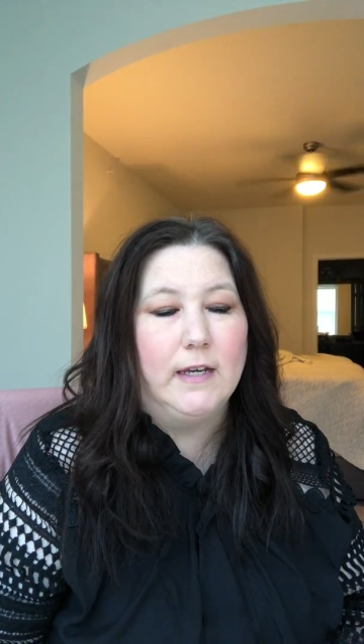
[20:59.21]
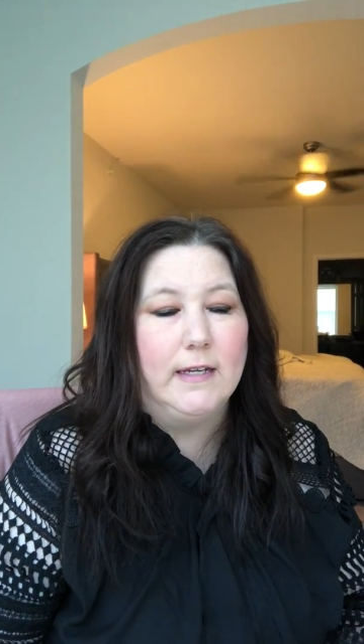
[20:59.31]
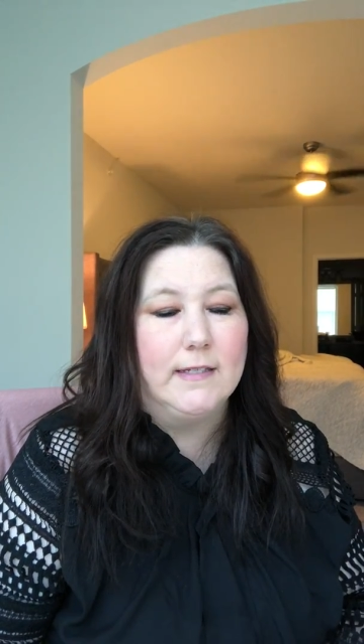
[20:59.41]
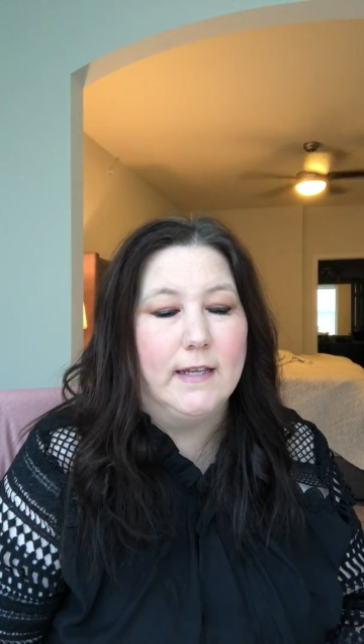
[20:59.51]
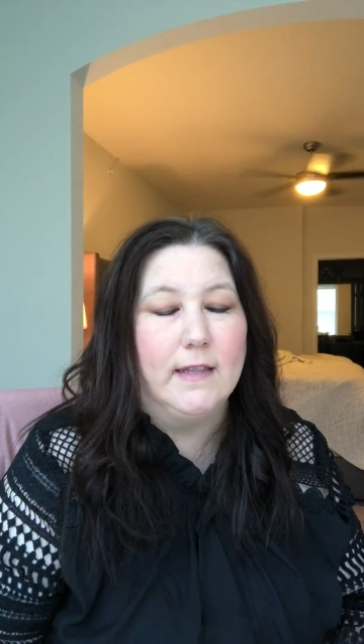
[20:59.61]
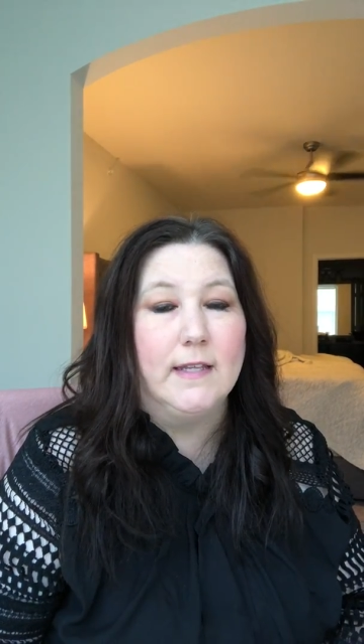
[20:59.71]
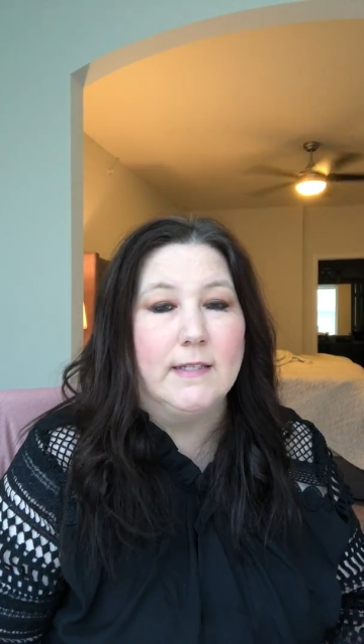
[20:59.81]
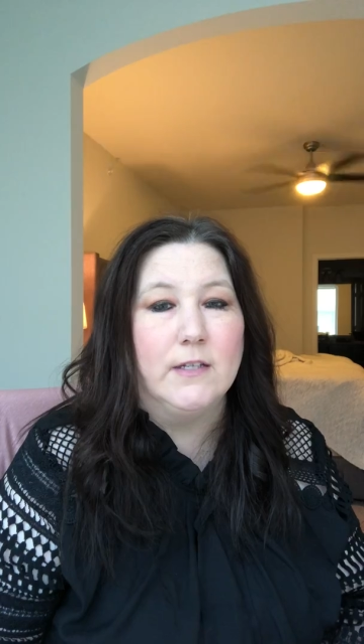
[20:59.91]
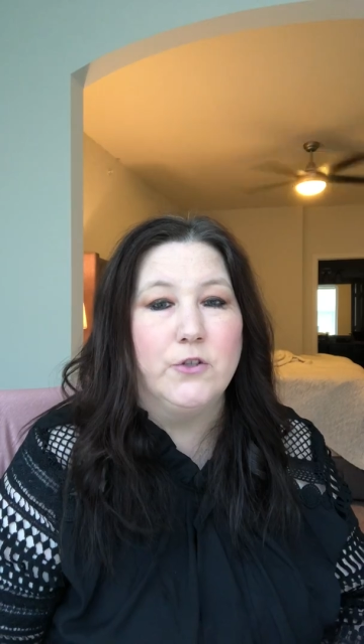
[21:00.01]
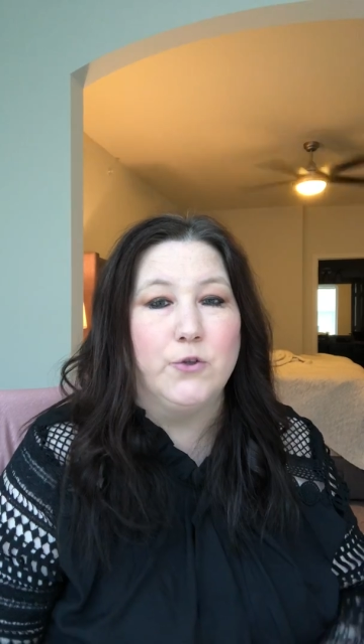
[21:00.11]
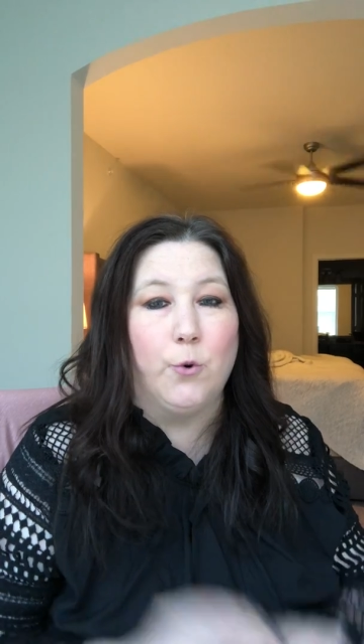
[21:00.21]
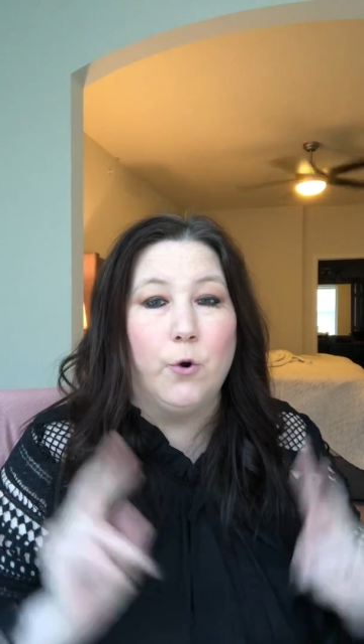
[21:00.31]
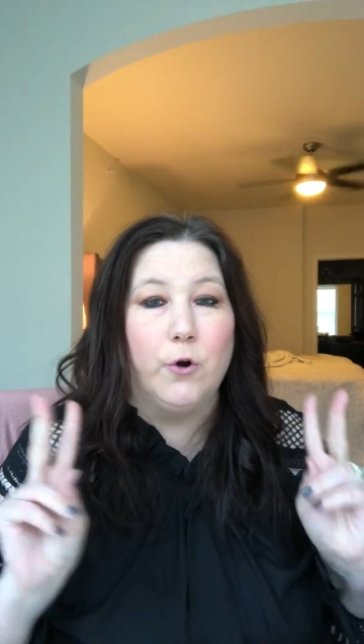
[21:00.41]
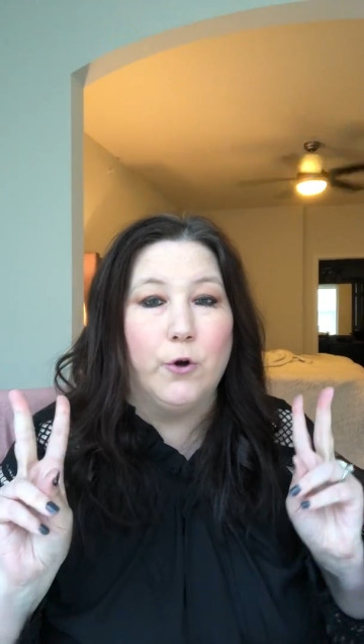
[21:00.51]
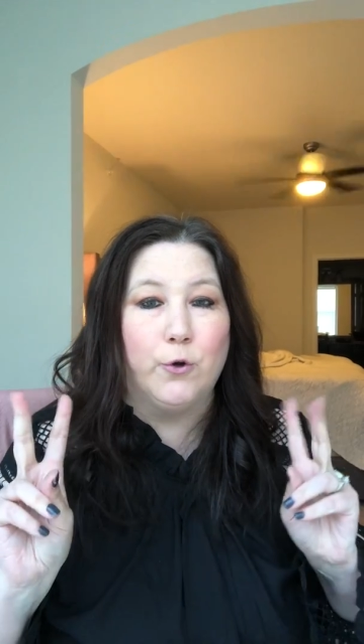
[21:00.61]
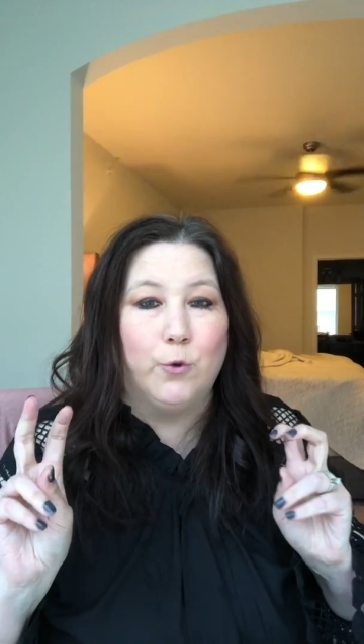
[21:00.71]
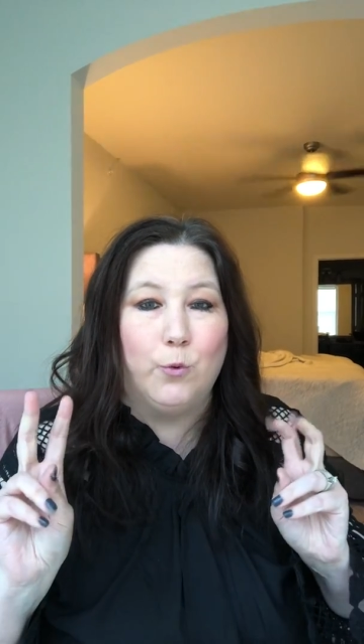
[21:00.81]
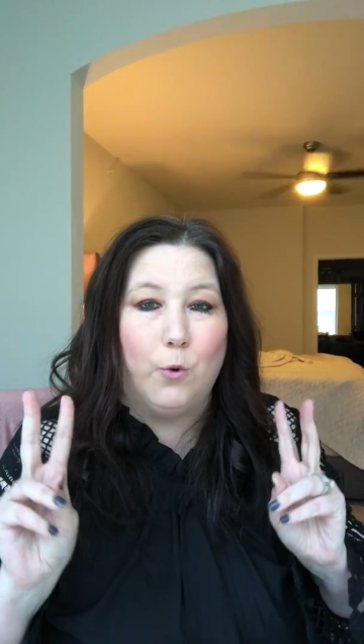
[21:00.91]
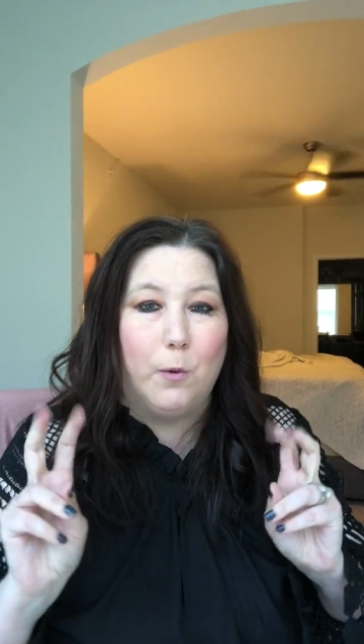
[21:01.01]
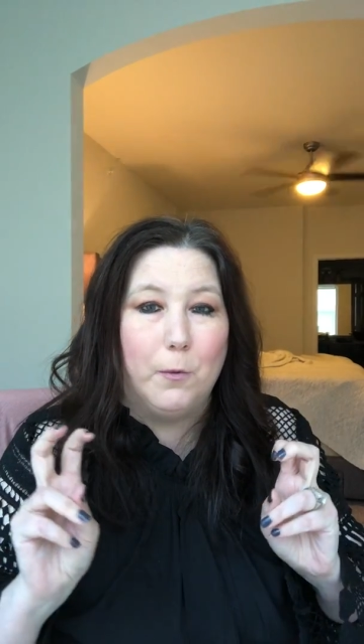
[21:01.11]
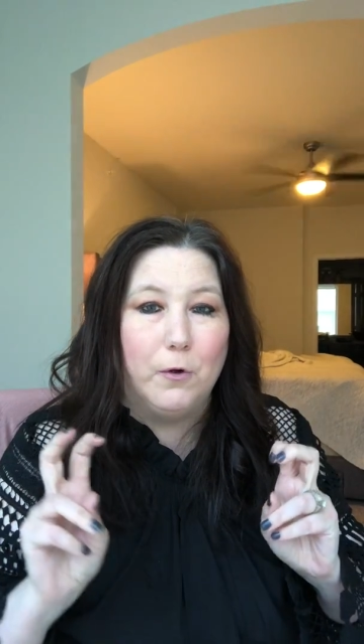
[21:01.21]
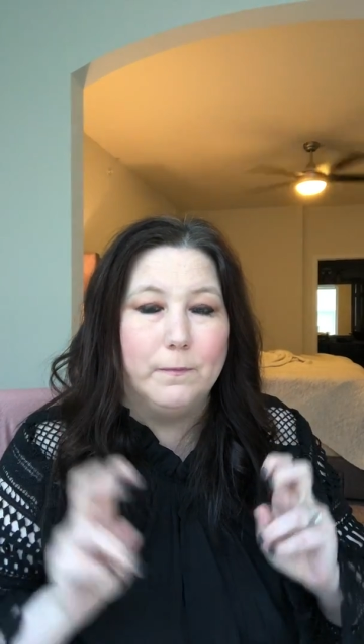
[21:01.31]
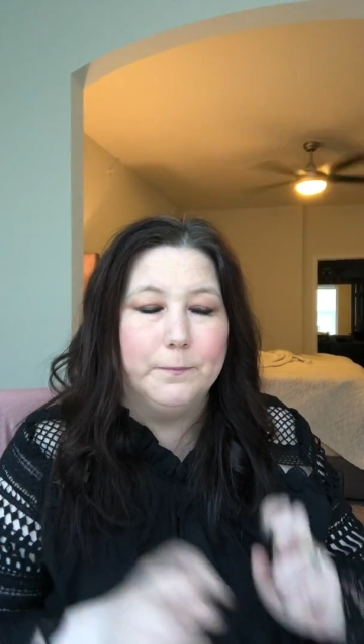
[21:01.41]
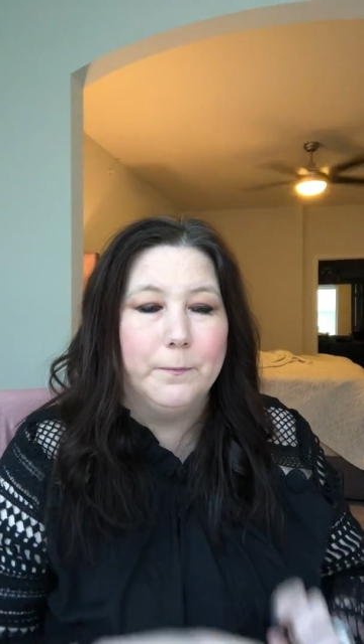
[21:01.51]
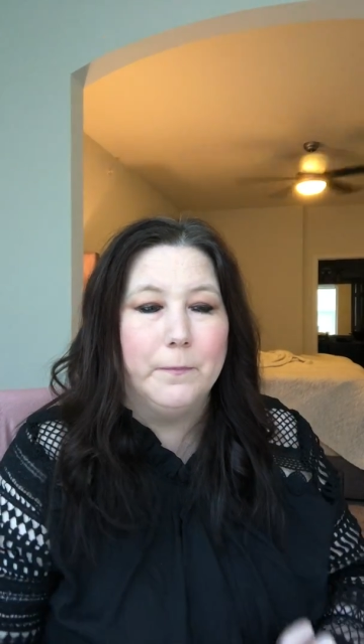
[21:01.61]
he said, this is your new normal.